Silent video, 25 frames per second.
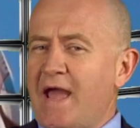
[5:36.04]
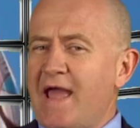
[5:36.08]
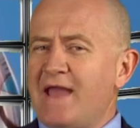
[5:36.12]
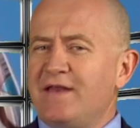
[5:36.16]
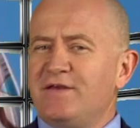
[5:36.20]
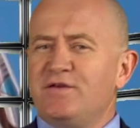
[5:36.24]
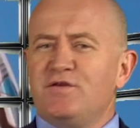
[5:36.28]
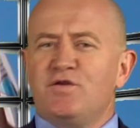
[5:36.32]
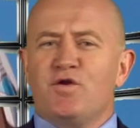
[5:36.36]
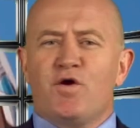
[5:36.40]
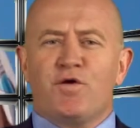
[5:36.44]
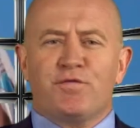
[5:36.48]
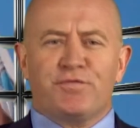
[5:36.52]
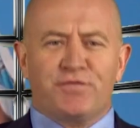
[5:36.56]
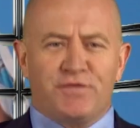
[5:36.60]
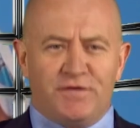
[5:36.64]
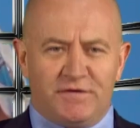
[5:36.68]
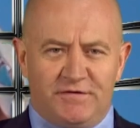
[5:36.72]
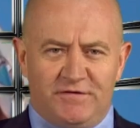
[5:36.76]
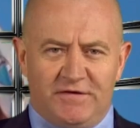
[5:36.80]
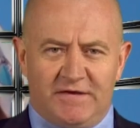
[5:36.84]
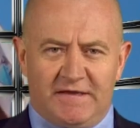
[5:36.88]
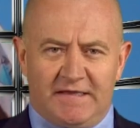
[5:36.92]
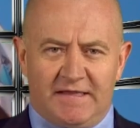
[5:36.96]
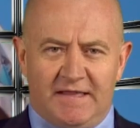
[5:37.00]
and not the
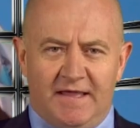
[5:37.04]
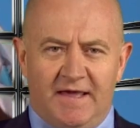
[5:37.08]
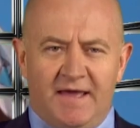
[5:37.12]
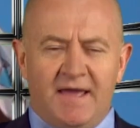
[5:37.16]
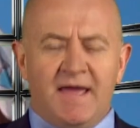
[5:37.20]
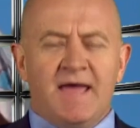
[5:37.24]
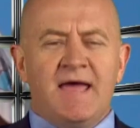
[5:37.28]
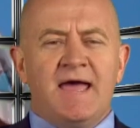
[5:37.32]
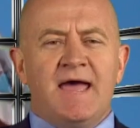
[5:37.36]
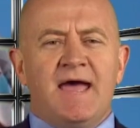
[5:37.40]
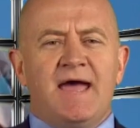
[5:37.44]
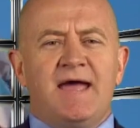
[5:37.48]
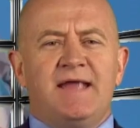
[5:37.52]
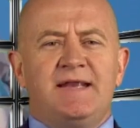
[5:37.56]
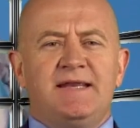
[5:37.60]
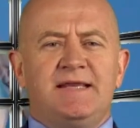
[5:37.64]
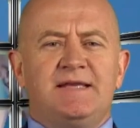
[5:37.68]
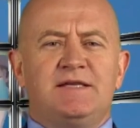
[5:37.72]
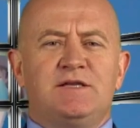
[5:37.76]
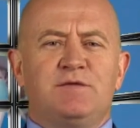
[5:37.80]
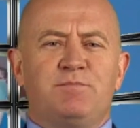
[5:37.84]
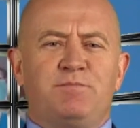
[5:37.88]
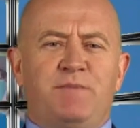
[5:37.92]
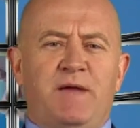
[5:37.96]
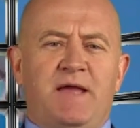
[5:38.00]
dealer, an
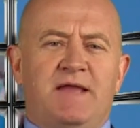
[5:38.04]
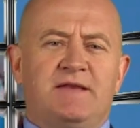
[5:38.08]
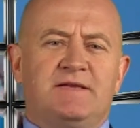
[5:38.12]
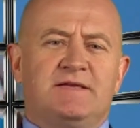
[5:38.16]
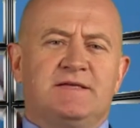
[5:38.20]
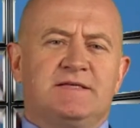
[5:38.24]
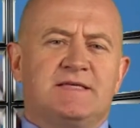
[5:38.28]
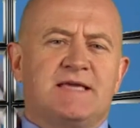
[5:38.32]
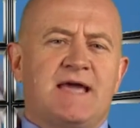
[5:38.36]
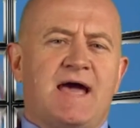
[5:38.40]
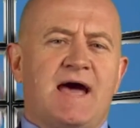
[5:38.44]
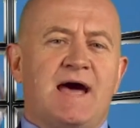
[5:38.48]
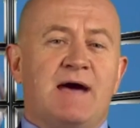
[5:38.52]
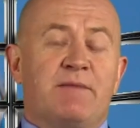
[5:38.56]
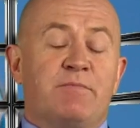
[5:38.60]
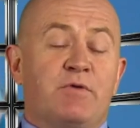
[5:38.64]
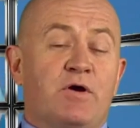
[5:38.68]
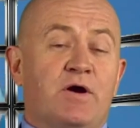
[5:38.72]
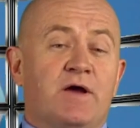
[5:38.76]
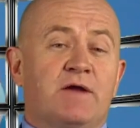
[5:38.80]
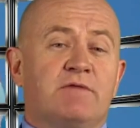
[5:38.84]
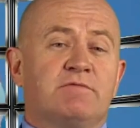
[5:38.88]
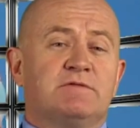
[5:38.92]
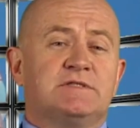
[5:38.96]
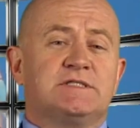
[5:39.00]
independent car
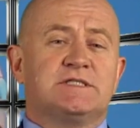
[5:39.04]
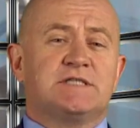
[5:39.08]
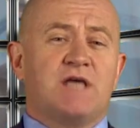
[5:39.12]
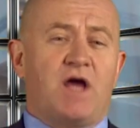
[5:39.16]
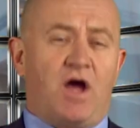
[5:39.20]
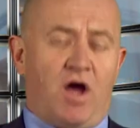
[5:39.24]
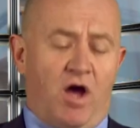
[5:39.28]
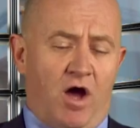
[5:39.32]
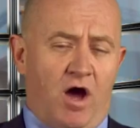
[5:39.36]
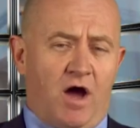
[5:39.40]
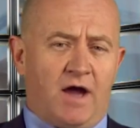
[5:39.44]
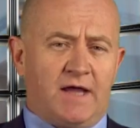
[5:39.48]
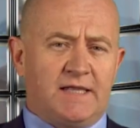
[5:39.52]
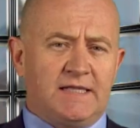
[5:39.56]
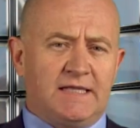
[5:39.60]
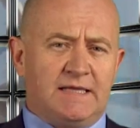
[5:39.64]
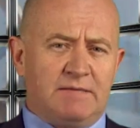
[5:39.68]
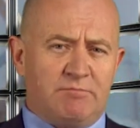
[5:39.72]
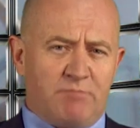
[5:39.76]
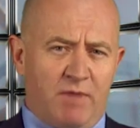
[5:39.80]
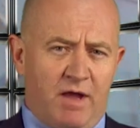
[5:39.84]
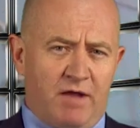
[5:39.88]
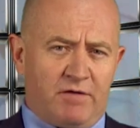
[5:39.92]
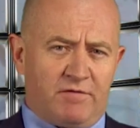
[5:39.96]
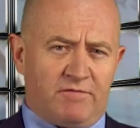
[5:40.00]
buyer is highly
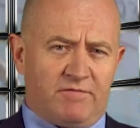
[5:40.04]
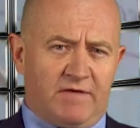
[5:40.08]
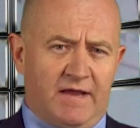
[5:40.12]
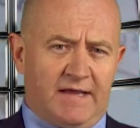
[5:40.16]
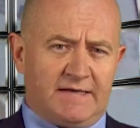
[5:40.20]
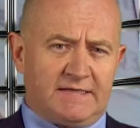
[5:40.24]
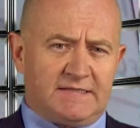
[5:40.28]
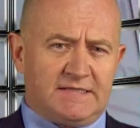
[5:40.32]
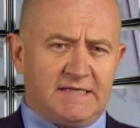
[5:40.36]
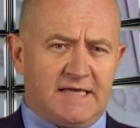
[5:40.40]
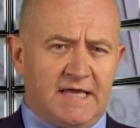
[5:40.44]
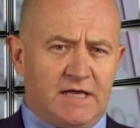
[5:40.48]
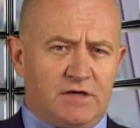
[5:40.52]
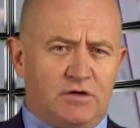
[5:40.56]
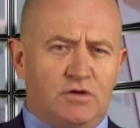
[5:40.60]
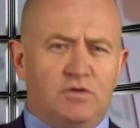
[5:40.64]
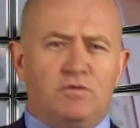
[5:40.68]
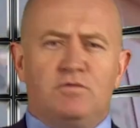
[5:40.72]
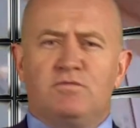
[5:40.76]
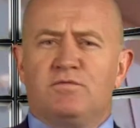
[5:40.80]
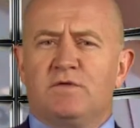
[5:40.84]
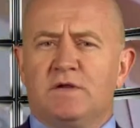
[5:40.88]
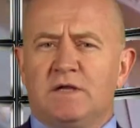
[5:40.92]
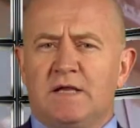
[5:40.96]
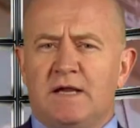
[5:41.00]
motivated to get you
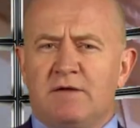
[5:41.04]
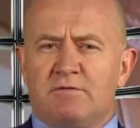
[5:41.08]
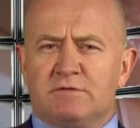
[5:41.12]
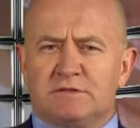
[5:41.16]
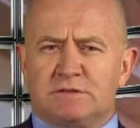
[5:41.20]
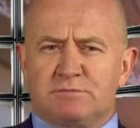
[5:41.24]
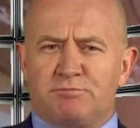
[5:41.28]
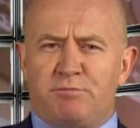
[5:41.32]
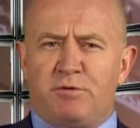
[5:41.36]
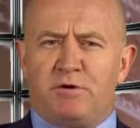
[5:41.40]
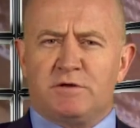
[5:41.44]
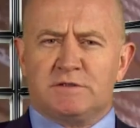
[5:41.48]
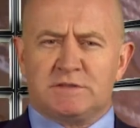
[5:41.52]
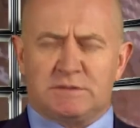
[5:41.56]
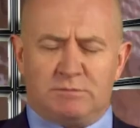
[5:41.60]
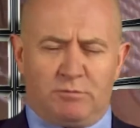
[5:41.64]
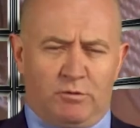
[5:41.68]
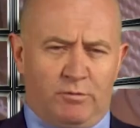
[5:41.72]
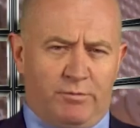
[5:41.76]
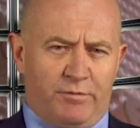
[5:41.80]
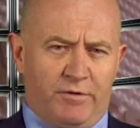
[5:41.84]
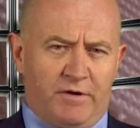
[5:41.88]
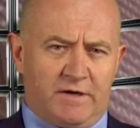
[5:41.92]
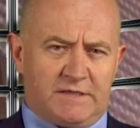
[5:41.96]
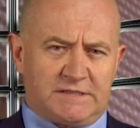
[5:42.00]
the lowest possible
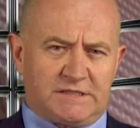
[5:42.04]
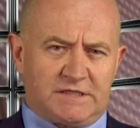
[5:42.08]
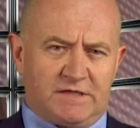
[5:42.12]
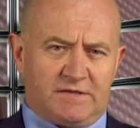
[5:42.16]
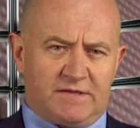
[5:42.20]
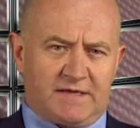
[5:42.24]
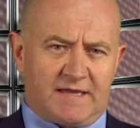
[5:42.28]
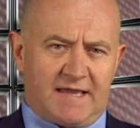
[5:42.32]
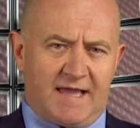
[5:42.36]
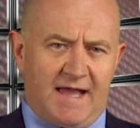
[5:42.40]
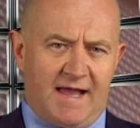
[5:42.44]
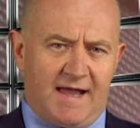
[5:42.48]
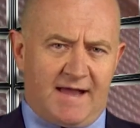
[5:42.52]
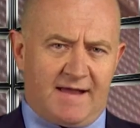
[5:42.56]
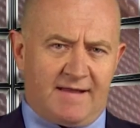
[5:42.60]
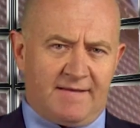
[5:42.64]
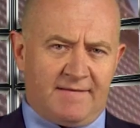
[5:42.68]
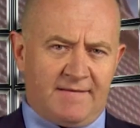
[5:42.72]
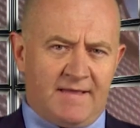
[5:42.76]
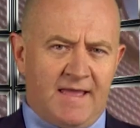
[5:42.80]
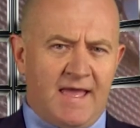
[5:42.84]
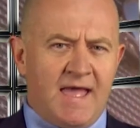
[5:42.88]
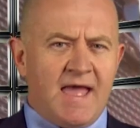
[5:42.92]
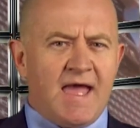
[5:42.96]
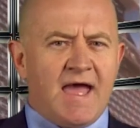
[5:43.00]
price on the car
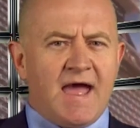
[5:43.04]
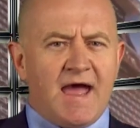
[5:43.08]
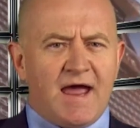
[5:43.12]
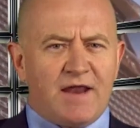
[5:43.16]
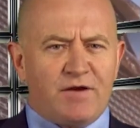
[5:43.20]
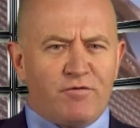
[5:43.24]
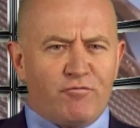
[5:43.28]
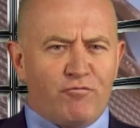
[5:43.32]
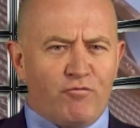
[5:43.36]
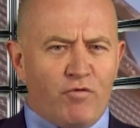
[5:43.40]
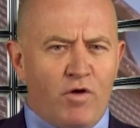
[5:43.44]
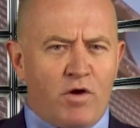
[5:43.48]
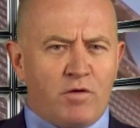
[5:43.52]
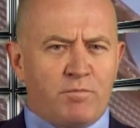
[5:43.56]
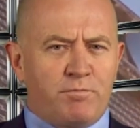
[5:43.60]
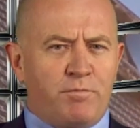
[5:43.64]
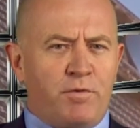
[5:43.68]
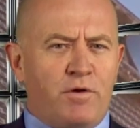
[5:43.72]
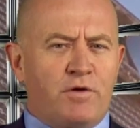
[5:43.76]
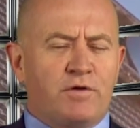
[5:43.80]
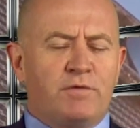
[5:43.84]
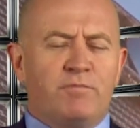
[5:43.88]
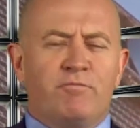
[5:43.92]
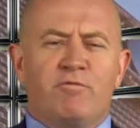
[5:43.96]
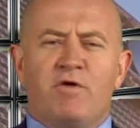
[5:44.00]
and a rock
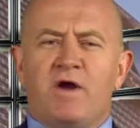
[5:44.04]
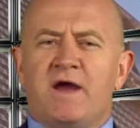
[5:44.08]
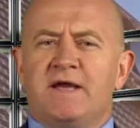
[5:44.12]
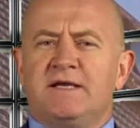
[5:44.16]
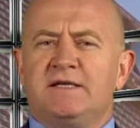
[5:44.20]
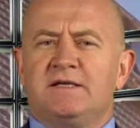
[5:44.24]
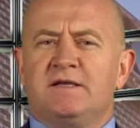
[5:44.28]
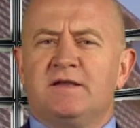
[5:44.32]
bottom rate